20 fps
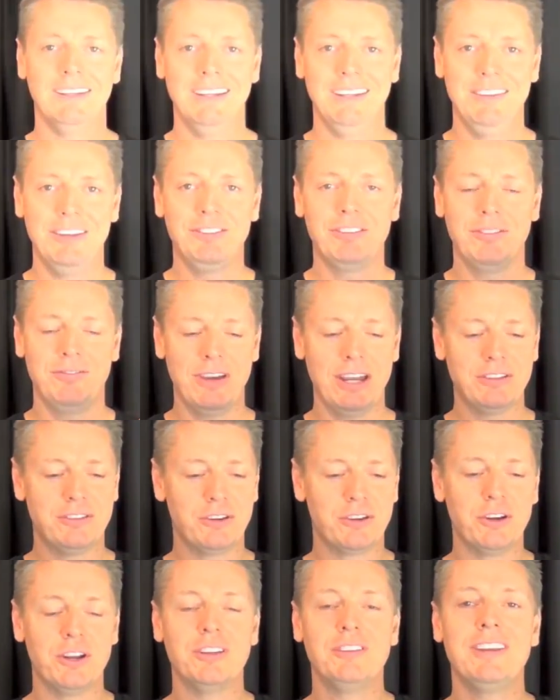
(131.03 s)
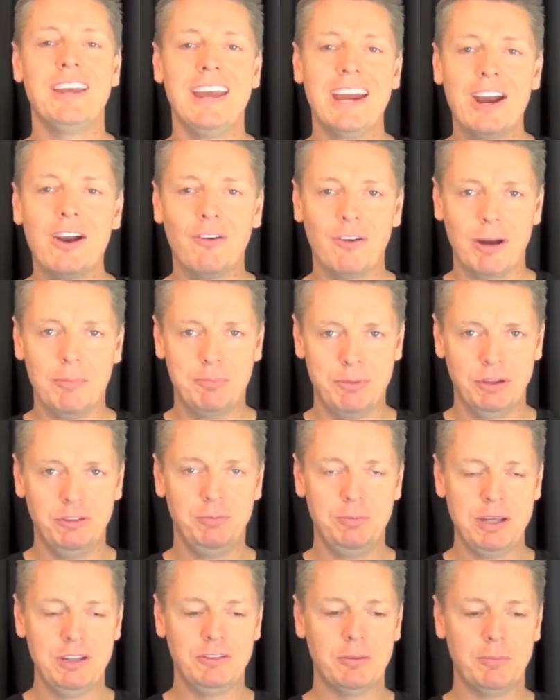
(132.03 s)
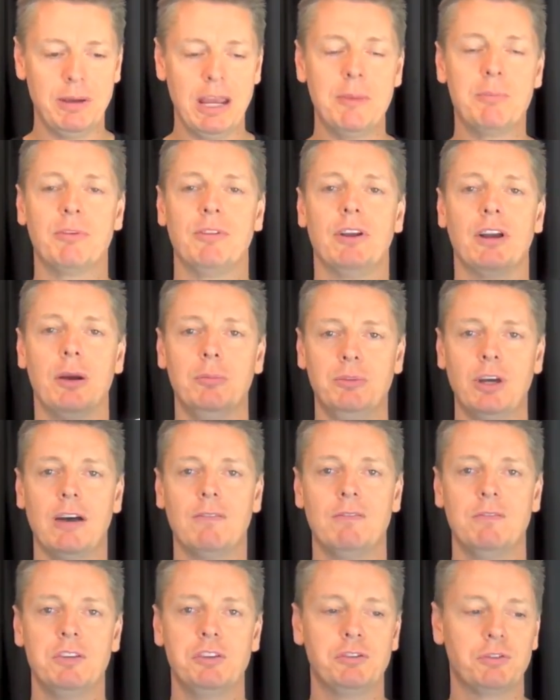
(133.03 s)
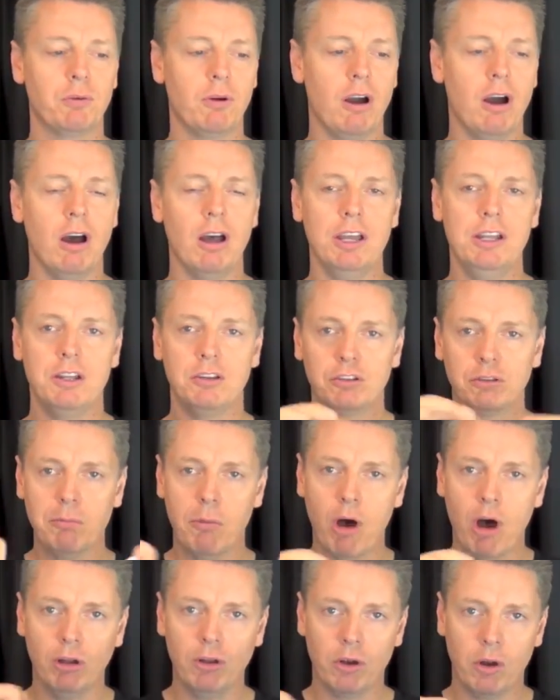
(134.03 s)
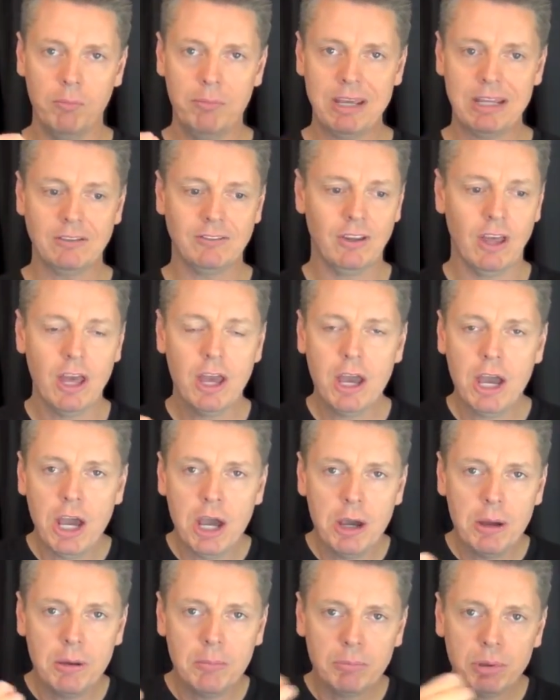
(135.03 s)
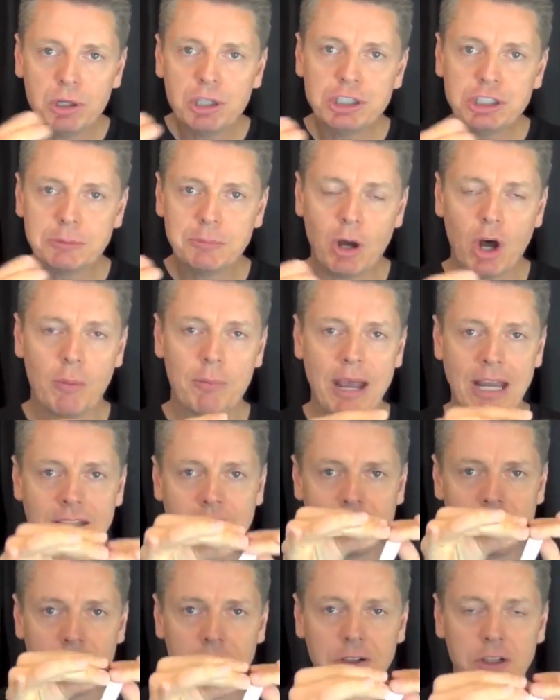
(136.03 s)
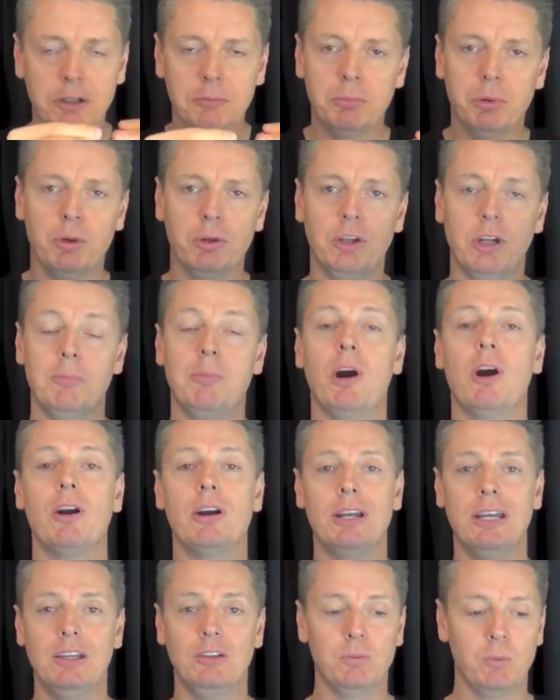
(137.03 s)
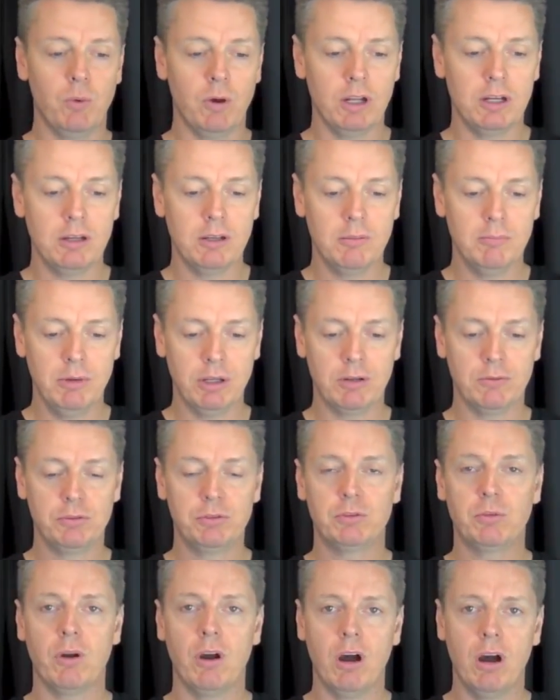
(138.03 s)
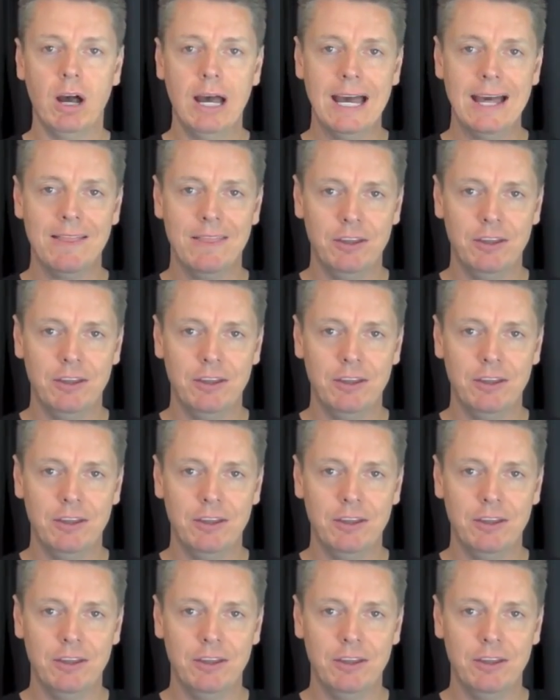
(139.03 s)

In this effect, you're going to tear up this piece of paper that comes off of the straw into small little bits, push them all back together, and pull it apart as one bit of straw.